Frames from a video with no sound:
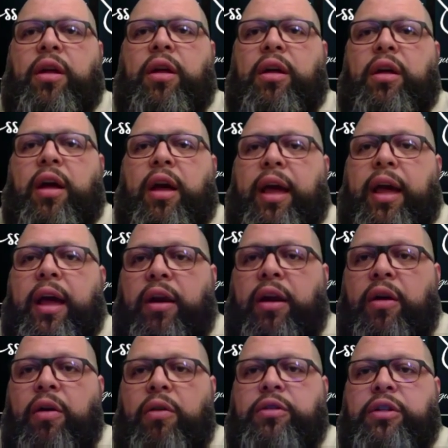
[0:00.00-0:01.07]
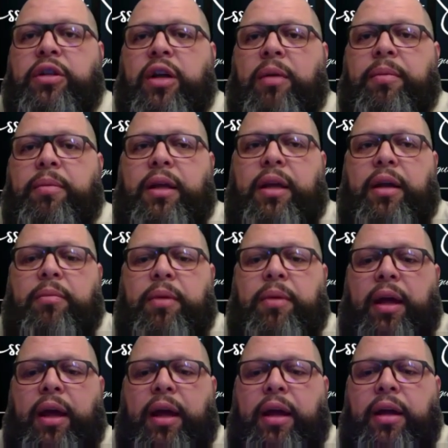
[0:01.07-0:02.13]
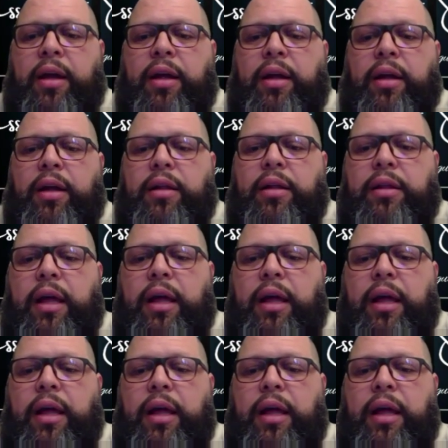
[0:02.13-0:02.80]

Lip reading: a head coaching job in the NBA, let